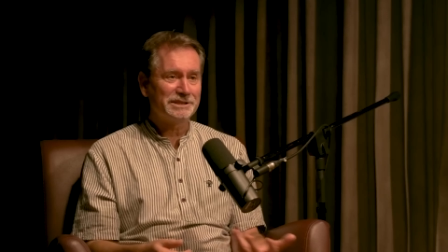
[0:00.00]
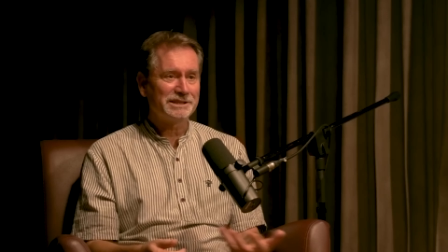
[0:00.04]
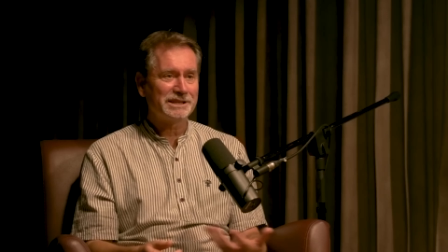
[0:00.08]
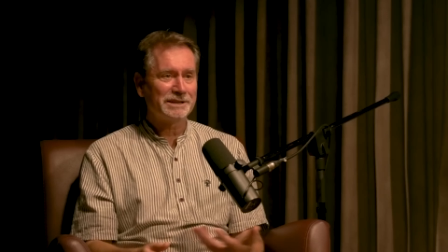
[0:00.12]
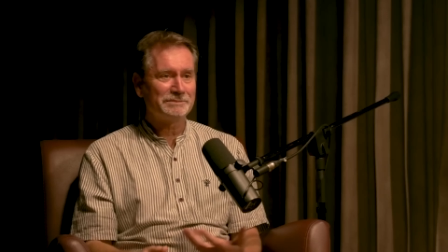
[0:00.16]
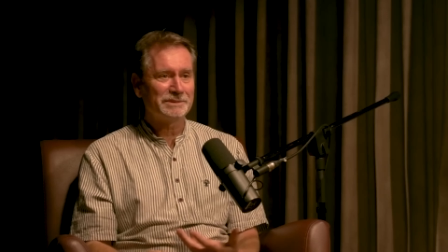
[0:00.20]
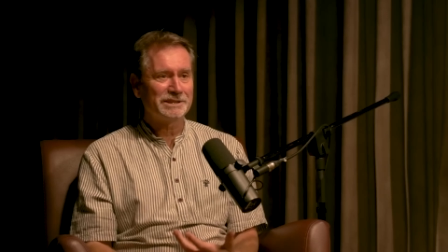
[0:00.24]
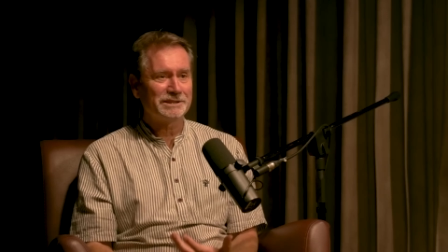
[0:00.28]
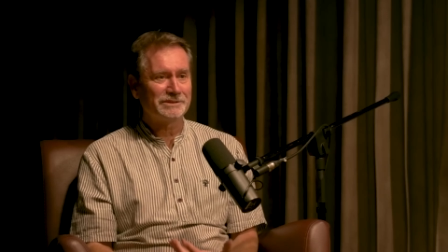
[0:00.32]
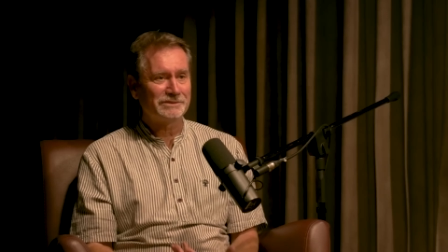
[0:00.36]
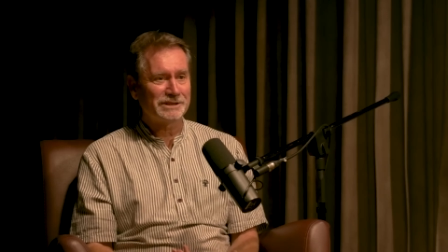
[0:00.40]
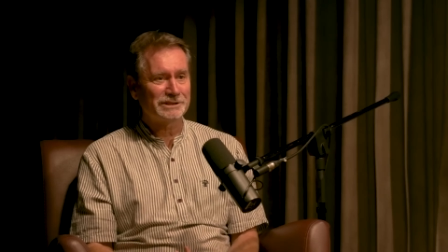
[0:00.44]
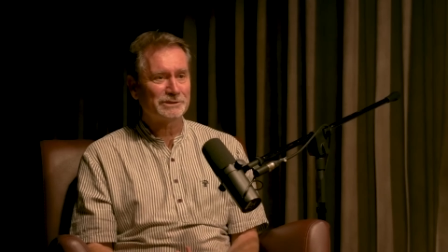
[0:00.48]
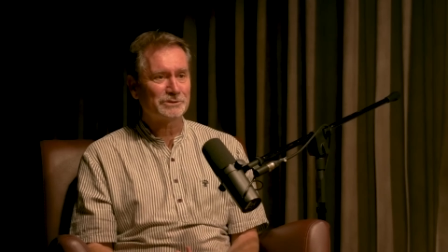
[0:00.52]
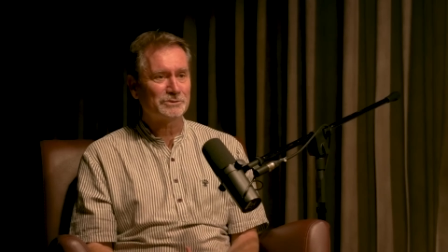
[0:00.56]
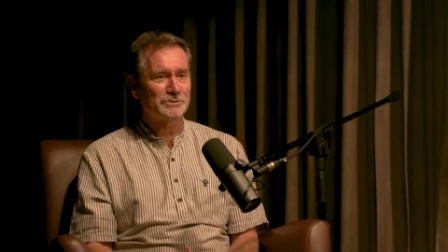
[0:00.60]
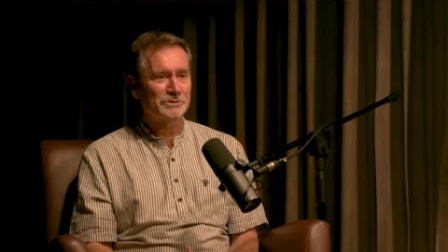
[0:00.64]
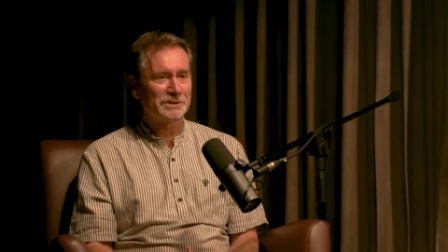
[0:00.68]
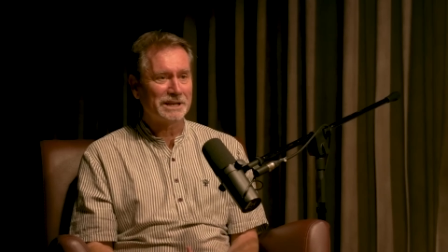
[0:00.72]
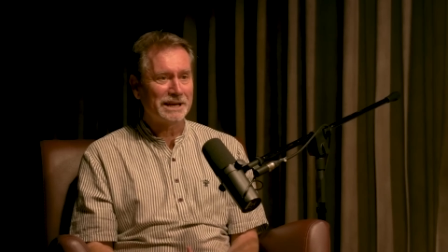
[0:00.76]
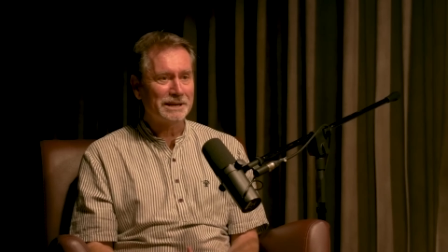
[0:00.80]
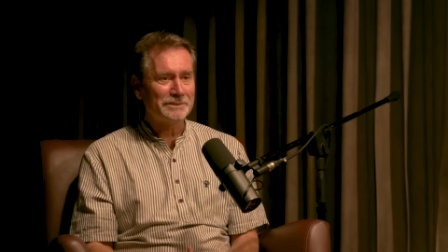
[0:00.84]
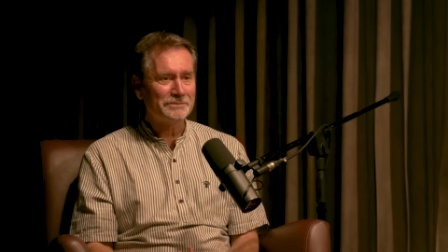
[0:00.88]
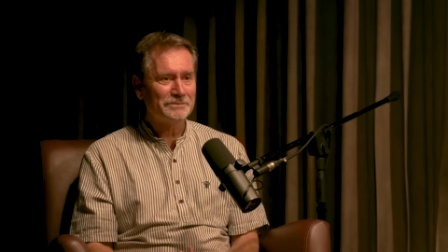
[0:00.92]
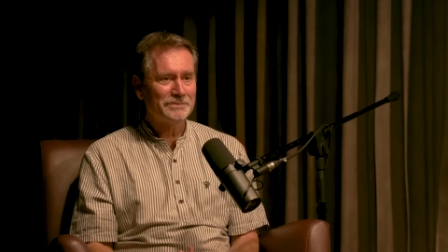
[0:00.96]
gave me the
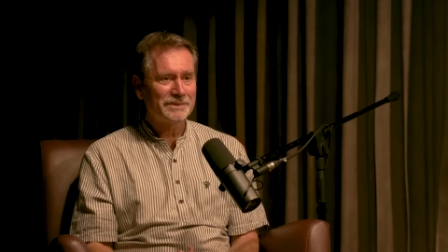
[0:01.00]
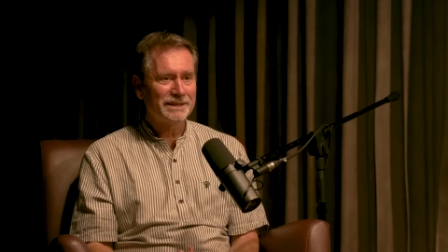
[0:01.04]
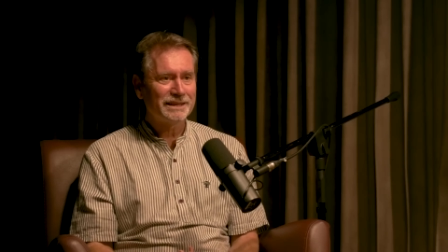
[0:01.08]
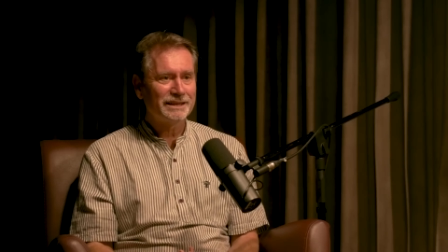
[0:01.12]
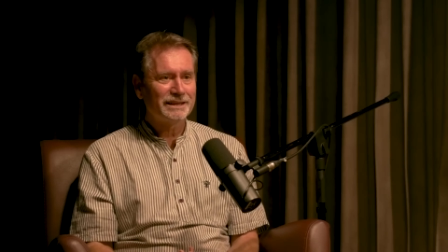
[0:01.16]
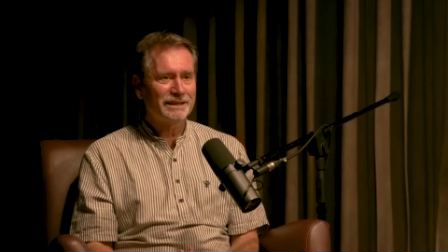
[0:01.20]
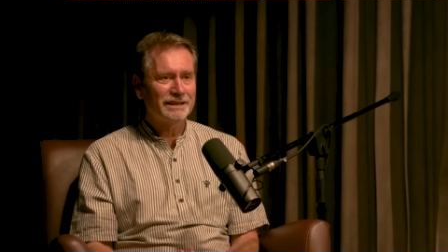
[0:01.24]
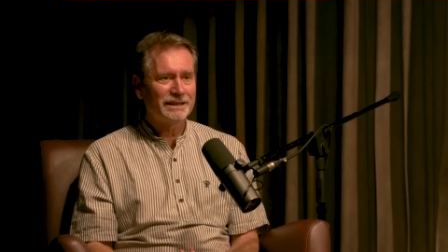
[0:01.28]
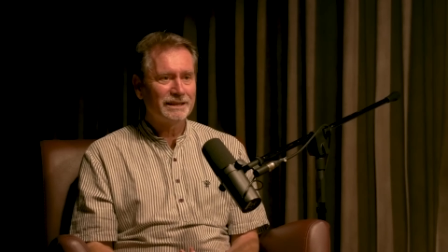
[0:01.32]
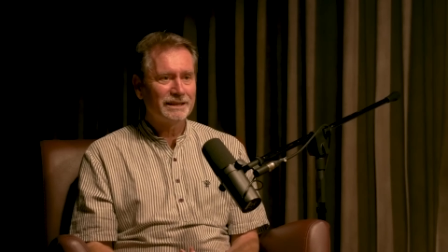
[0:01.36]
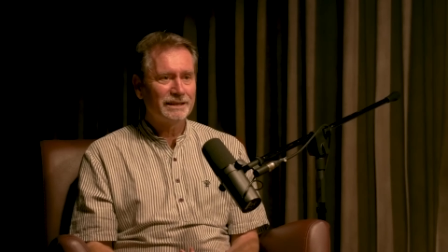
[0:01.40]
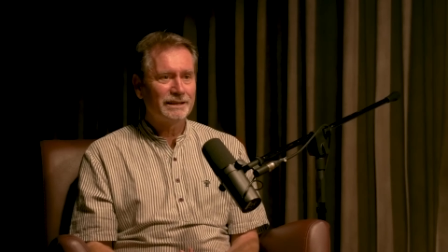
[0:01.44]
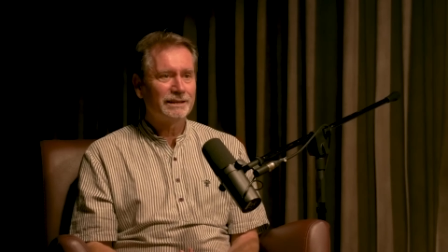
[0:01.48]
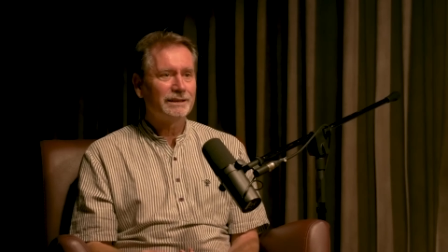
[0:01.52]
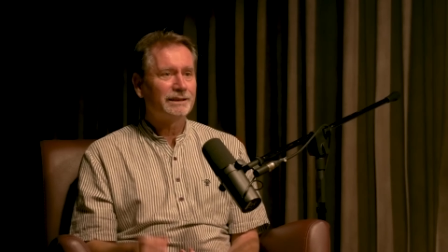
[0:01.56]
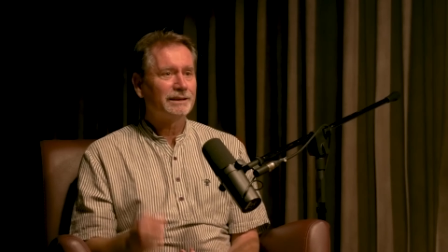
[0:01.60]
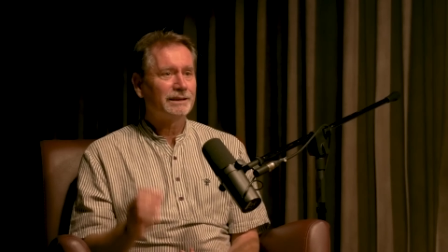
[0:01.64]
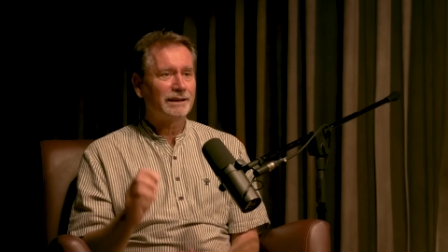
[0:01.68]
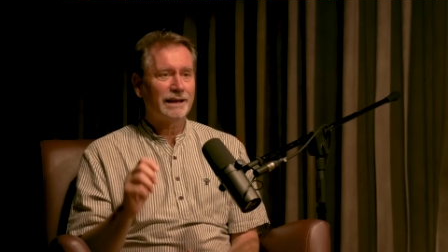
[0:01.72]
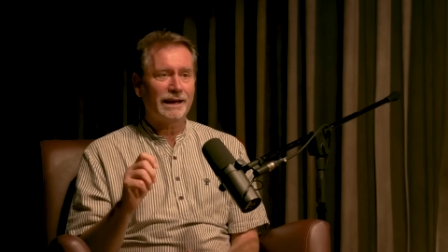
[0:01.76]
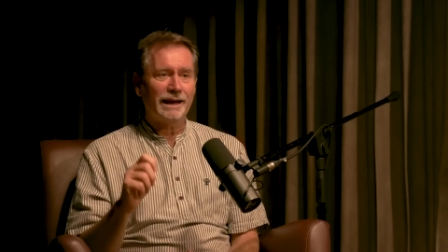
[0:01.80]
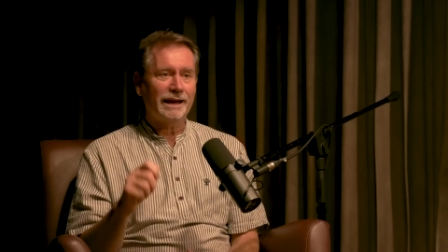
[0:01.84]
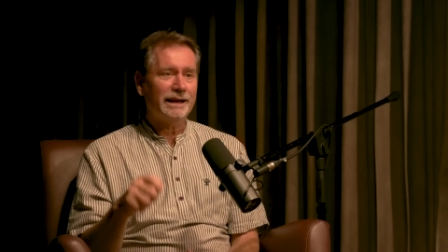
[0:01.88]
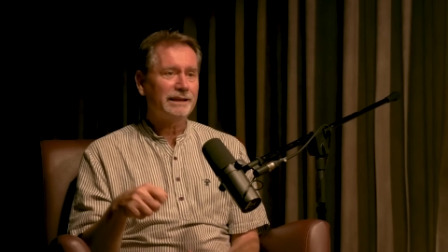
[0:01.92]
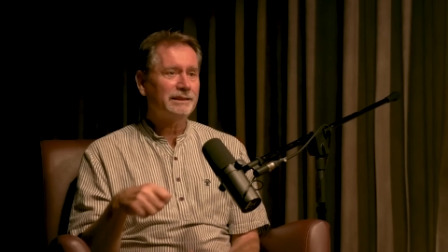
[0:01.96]
rasgulla.
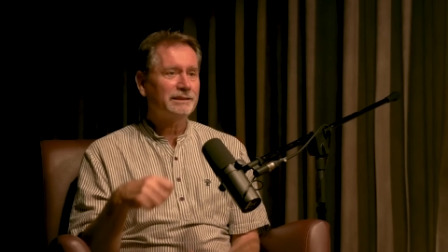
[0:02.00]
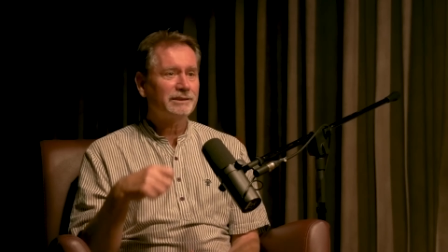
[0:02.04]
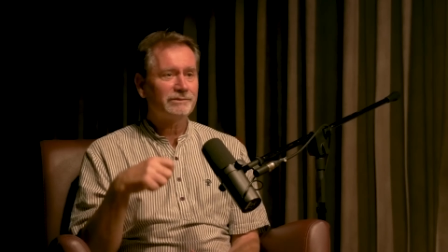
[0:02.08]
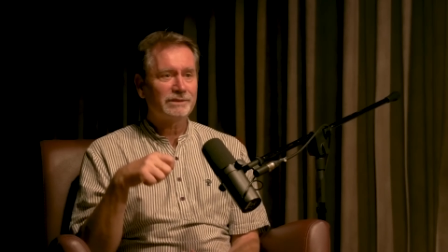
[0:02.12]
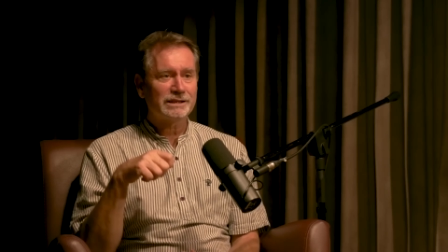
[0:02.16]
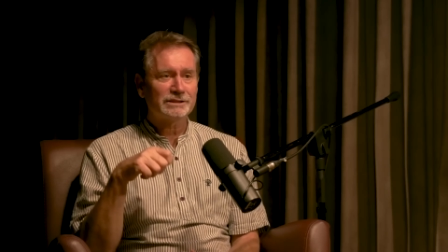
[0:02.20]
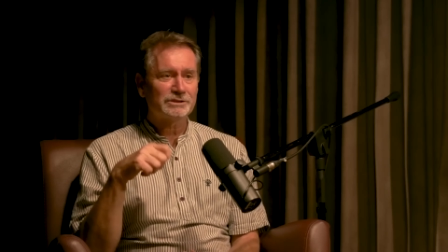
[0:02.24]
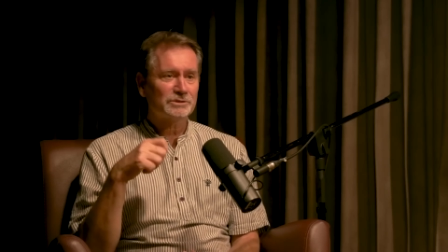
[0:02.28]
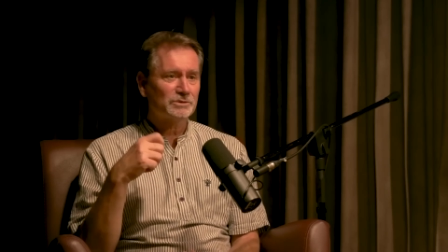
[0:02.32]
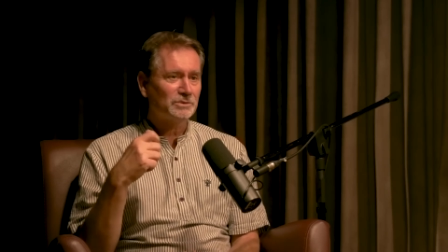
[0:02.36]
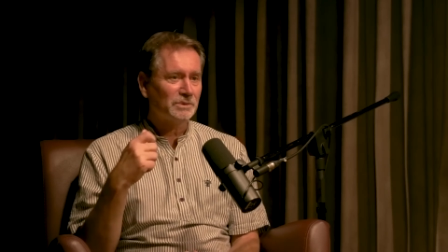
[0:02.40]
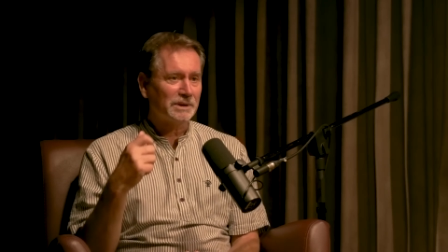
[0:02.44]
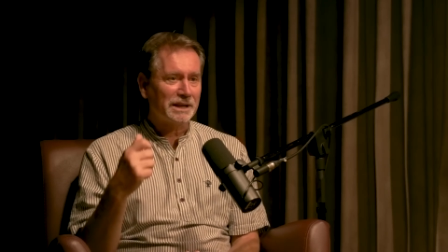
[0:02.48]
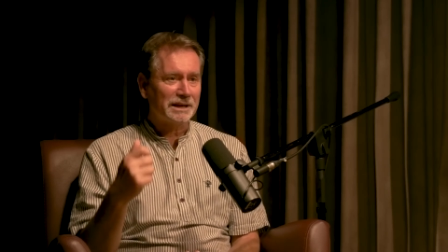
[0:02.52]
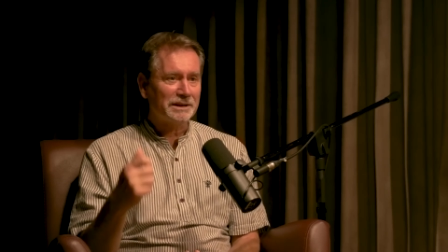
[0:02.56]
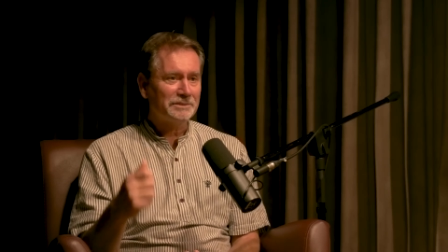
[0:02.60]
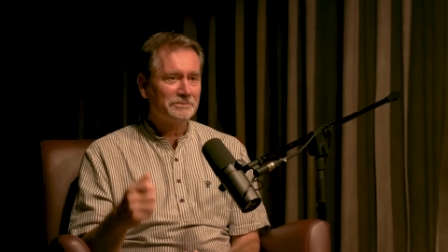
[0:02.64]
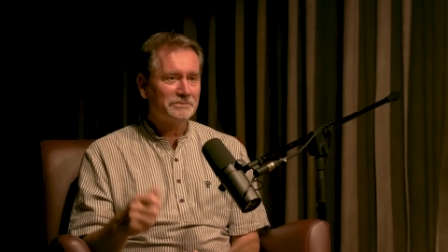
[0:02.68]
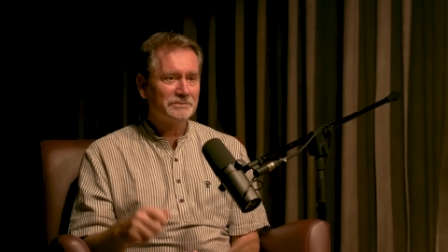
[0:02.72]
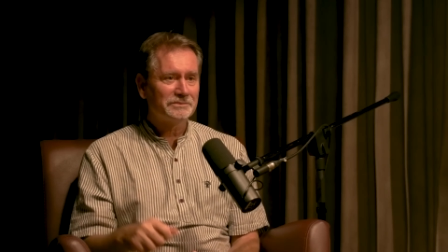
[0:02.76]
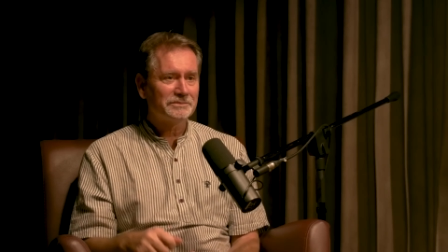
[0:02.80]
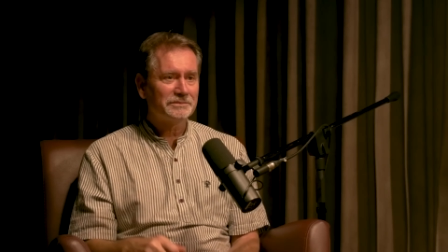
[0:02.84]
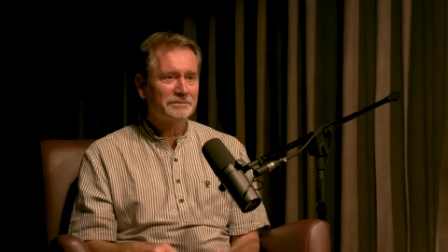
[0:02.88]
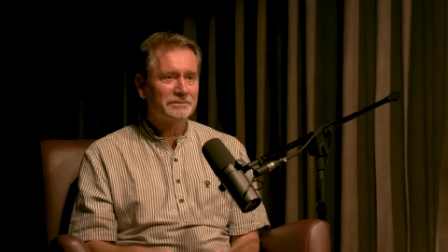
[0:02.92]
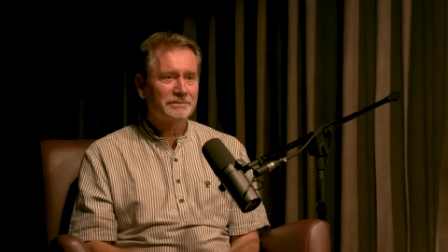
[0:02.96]
I ate the rasgulla.
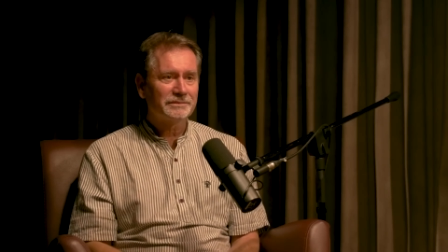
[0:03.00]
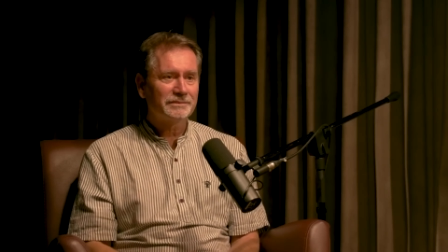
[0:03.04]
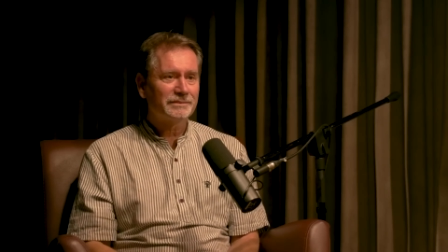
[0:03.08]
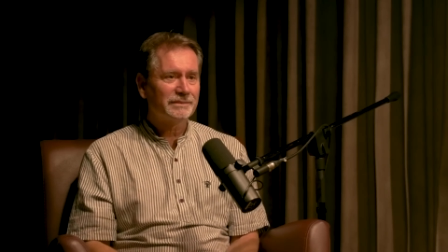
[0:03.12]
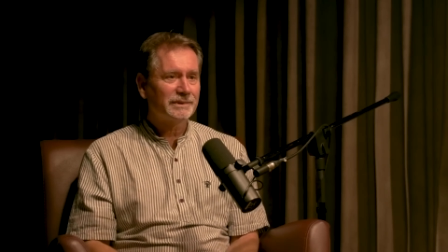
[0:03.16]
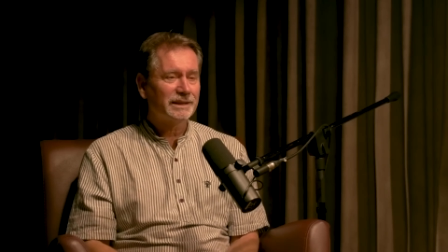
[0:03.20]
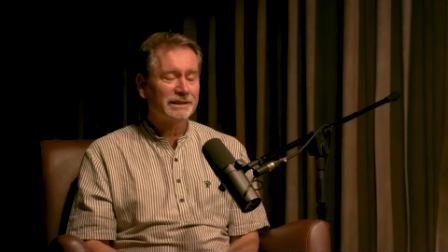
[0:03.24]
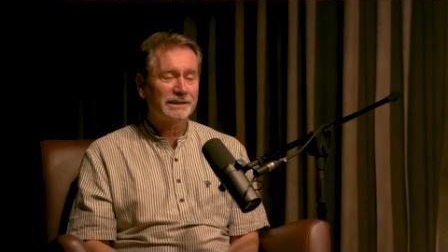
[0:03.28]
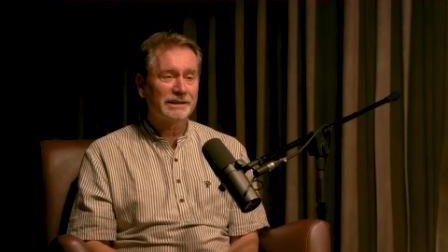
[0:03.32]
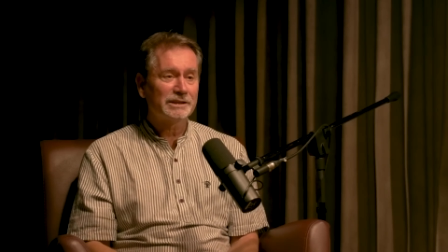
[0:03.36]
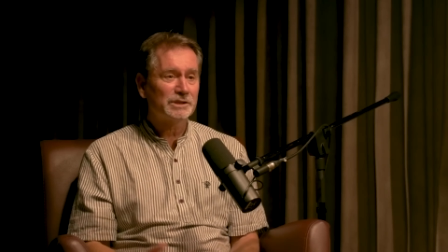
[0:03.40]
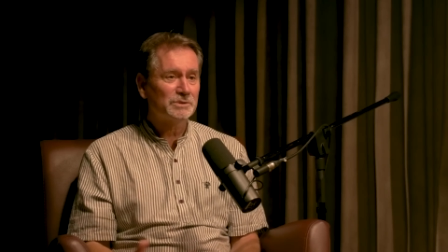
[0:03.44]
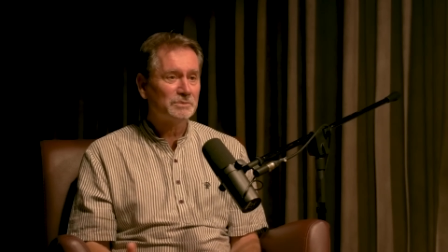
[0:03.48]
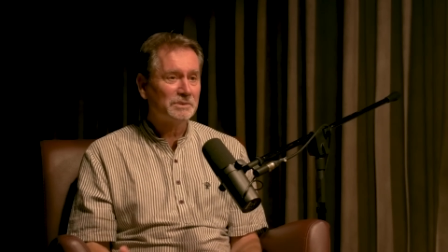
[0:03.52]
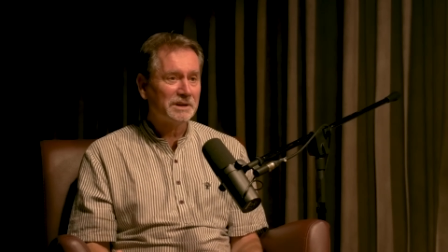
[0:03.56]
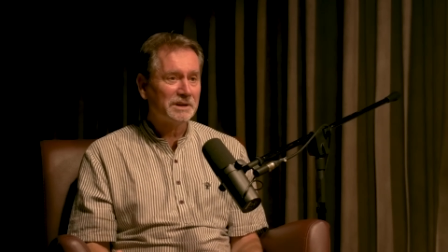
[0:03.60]
And guess